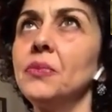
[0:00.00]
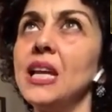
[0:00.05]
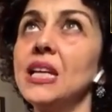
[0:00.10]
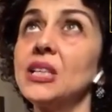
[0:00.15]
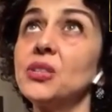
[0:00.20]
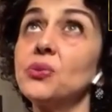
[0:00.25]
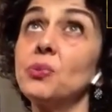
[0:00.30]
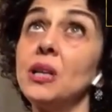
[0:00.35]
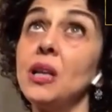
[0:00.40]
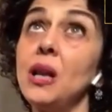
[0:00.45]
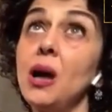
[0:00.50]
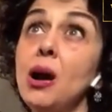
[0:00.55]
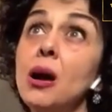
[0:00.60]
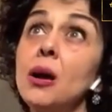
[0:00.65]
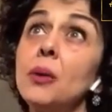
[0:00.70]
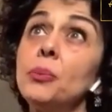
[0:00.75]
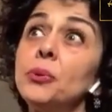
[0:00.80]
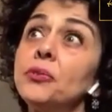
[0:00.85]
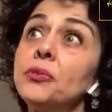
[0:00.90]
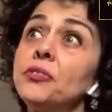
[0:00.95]
less
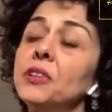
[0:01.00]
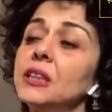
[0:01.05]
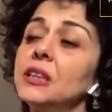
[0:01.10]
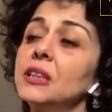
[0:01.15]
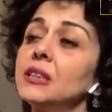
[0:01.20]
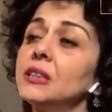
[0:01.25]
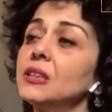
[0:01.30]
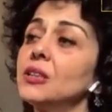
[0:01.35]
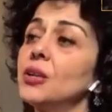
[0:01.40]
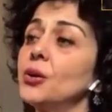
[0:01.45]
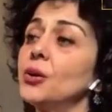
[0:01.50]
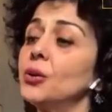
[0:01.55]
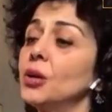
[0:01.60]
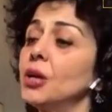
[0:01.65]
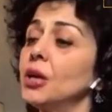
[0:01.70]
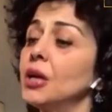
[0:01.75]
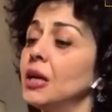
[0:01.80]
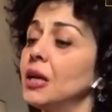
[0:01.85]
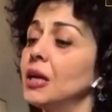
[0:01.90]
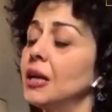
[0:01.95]
reliable figures. So
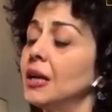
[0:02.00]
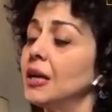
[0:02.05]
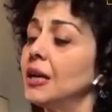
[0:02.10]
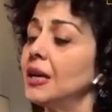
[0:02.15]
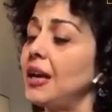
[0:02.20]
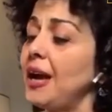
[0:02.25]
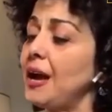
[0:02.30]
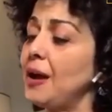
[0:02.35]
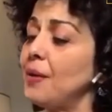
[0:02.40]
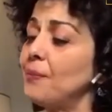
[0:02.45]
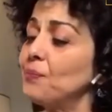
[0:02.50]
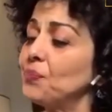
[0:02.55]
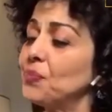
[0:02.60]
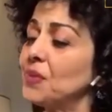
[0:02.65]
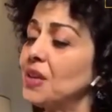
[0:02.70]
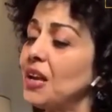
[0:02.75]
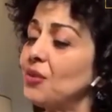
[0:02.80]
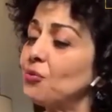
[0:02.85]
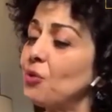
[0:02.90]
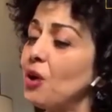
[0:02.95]
um,
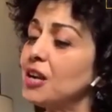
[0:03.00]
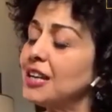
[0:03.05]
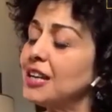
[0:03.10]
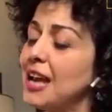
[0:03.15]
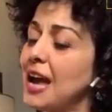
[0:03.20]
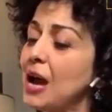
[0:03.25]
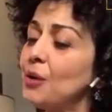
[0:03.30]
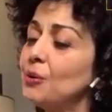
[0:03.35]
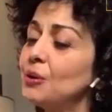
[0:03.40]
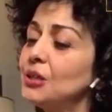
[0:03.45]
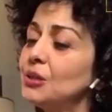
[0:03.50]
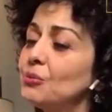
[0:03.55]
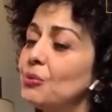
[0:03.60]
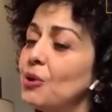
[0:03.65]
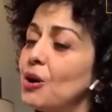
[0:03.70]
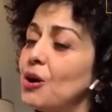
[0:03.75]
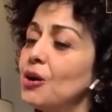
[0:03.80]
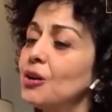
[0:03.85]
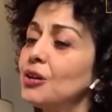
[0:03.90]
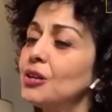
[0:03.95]
right now in
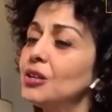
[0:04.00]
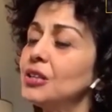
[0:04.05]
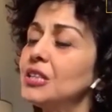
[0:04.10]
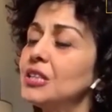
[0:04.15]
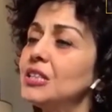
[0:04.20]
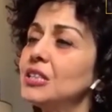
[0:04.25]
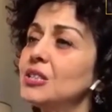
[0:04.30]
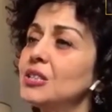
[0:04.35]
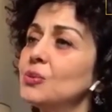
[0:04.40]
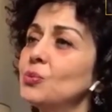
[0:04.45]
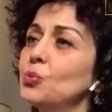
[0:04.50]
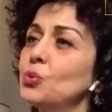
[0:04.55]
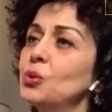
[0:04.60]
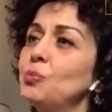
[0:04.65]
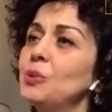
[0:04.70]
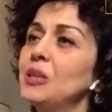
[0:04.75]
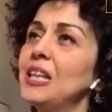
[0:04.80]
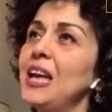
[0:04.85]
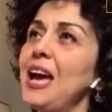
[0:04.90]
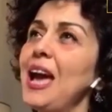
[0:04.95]
Iran, these would
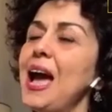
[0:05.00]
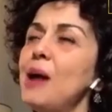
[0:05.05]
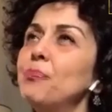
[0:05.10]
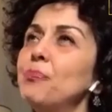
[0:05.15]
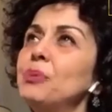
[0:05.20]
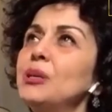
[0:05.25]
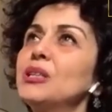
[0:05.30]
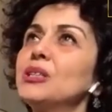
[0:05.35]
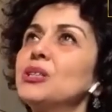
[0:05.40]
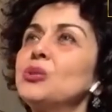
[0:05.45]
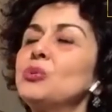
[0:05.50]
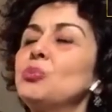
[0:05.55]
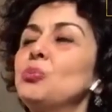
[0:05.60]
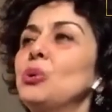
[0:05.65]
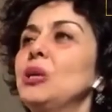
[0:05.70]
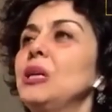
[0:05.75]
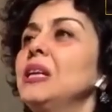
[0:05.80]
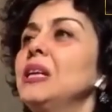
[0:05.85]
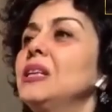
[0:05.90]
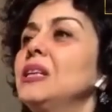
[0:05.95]
be the happiest
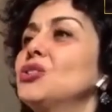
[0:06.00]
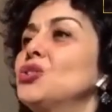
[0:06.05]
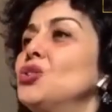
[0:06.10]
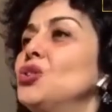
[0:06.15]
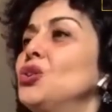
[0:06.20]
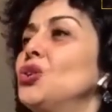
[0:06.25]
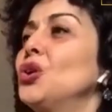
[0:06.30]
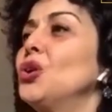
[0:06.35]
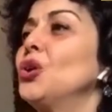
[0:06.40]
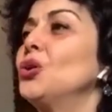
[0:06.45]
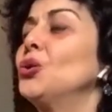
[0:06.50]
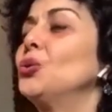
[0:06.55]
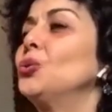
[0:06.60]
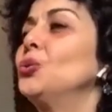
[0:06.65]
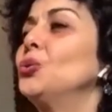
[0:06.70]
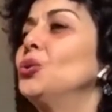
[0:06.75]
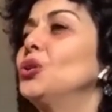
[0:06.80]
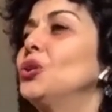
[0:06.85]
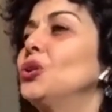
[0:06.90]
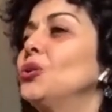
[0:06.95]
weeks. You know,
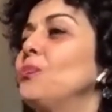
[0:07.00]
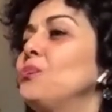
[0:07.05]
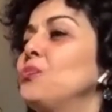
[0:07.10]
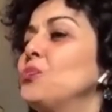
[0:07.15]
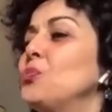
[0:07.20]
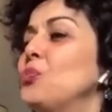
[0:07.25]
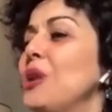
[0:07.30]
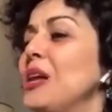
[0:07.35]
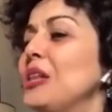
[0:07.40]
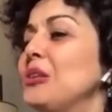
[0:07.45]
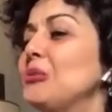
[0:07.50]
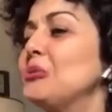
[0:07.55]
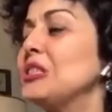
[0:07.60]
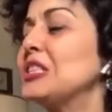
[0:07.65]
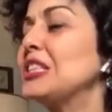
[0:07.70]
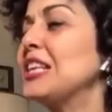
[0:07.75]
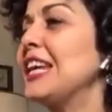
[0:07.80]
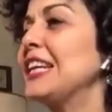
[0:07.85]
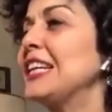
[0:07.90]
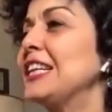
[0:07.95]
the weather
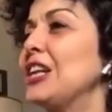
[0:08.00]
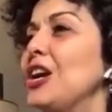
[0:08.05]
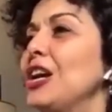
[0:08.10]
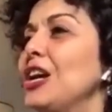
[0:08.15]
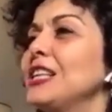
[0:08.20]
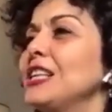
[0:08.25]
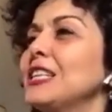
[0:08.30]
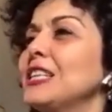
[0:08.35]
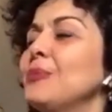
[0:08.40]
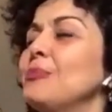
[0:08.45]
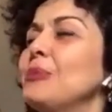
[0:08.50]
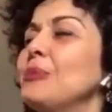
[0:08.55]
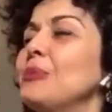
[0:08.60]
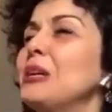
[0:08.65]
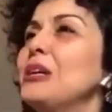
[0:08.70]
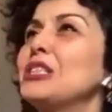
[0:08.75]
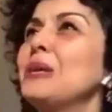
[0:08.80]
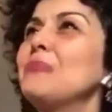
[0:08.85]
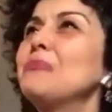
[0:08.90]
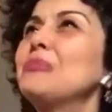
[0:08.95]
is getting nice. I mean,
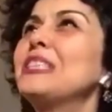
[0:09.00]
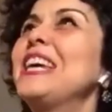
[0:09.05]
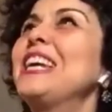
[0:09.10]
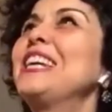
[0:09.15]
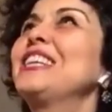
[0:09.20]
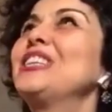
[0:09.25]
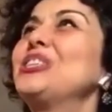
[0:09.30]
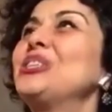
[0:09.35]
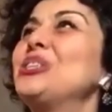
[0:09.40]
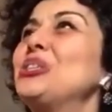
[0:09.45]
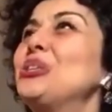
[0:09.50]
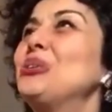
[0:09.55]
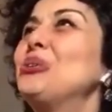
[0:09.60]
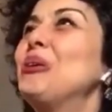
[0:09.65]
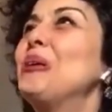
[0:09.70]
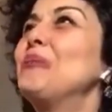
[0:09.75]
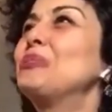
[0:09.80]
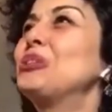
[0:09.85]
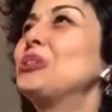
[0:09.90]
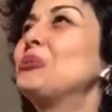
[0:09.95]
as I'm saying this to you,
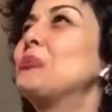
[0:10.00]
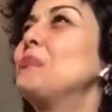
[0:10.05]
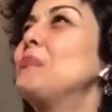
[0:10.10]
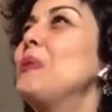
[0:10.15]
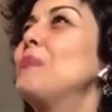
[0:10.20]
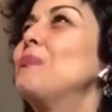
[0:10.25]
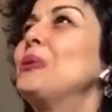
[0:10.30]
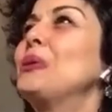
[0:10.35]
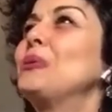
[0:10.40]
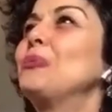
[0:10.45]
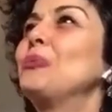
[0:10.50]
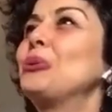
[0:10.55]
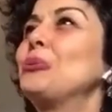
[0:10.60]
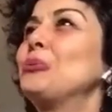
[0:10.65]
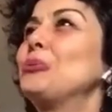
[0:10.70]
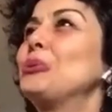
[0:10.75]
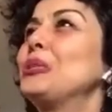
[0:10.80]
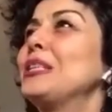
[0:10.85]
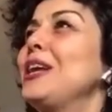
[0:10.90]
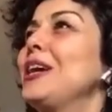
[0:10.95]
I'm just remembering what
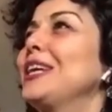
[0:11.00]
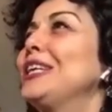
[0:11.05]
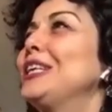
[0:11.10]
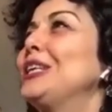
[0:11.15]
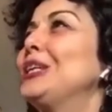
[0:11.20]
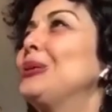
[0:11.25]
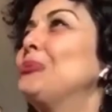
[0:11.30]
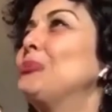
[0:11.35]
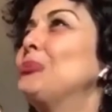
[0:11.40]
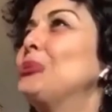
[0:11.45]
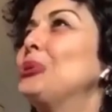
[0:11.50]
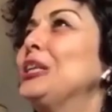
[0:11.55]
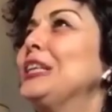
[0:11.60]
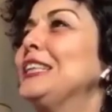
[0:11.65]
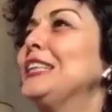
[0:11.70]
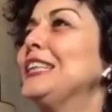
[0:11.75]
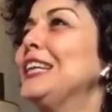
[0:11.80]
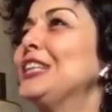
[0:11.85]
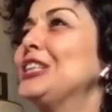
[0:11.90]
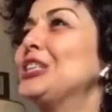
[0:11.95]
it was like, you know,
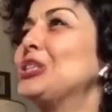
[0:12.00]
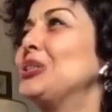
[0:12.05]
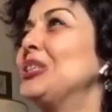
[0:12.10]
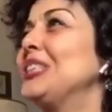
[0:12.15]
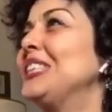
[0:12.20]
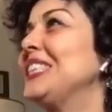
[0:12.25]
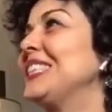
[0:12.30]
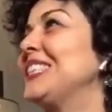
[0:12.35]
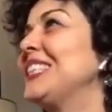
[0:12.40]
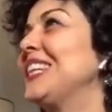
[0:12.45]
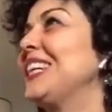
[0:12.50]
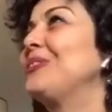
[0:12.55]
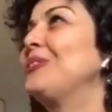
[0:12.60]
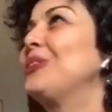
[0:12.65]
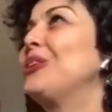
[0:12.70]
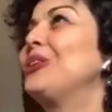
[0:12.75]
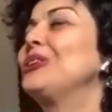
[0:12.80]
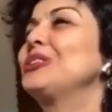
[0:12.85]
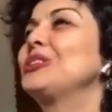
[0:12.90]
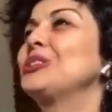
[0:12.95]
walking down the street in
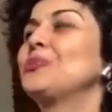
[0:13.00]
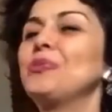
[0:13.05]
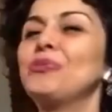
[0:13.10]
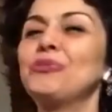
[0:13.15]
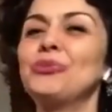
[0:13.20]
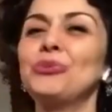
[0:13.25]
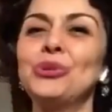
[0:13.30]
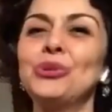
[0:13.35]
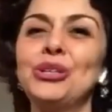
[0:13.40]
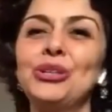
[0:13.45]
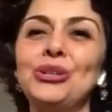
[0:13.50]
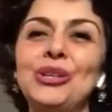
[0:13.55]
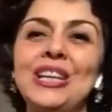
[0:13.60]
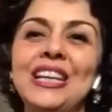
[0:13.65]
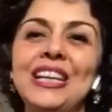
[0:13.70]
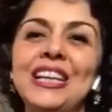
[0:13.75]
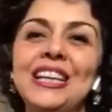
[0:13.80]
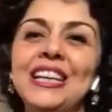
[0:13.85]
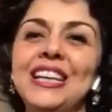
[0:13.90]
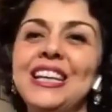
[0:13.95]
Tehran just before New
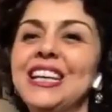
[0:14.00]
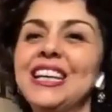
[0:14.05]
Year